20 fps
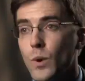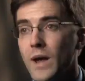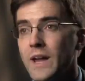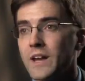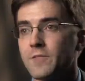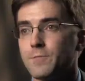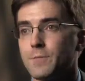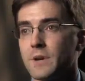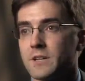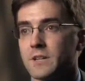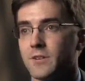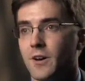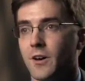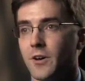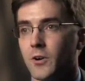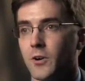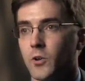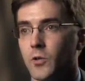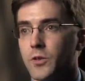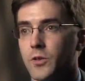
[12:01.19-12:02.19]
the wake of
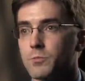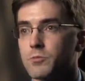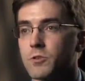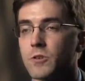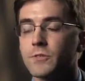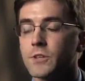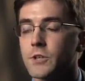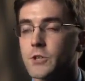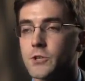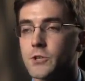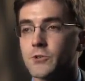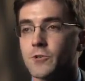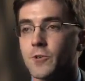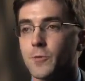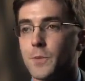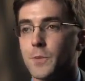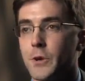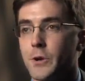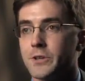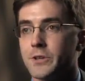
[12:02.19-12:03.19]
McDonald, the Privileges or
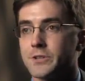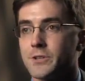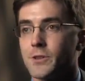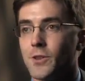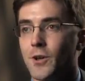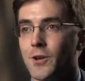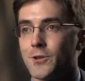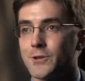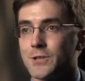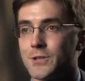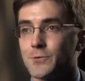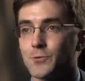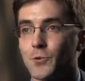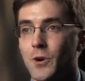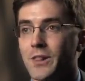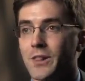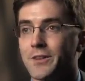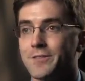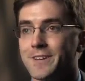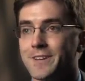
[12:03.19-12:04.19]
Immunities Clause is
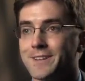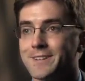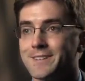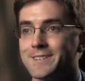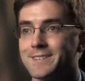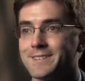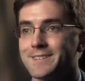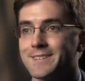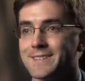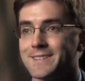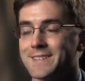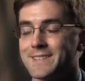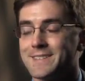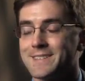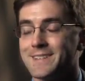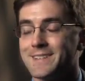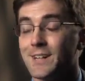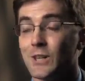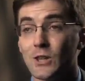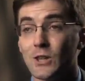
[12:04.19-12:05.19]
relevant,
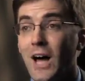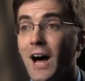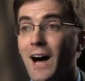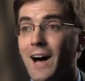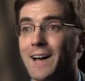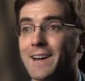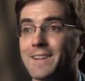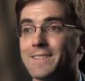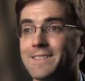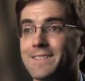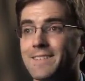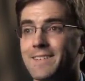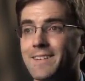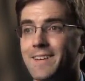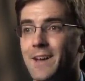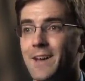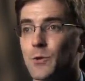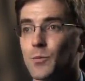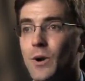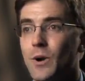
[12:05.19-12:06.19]
is alive,
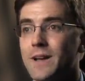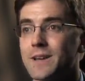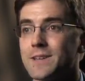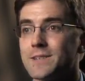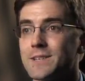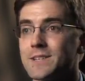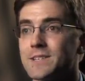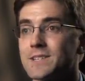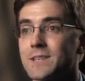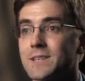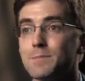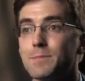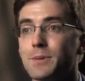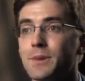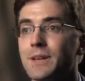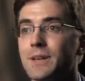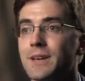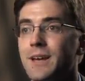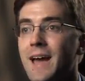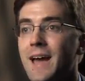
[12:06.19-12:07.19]
in ways it
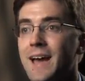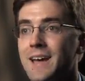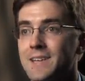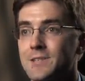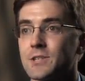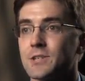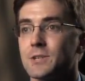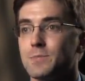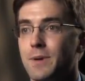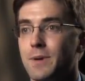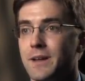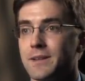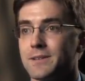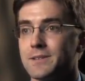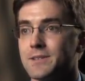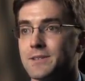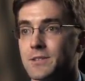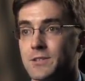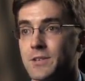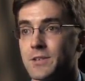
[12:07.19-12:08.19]
simply hasn't
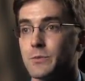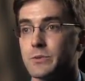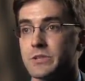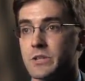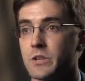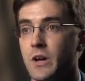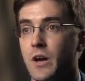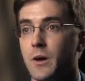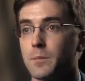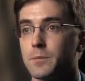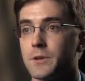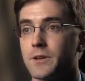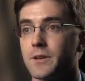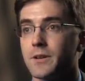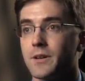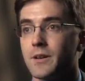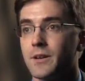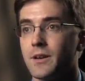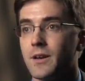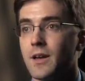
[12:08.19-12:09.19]
been since it was adopted.
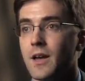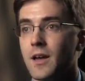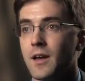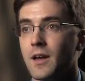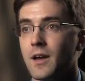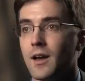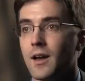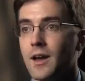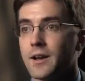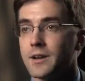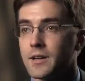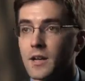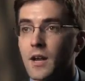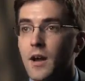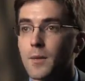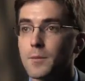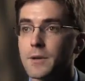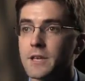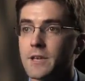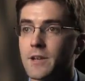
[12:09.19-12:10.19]
And in
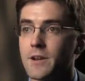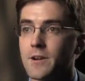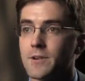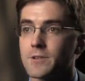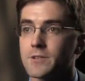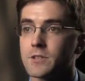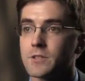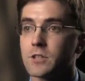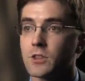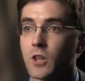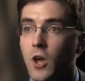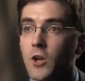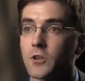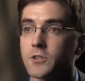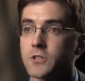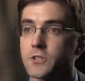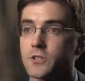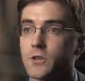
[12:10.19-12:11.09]
coming years, as law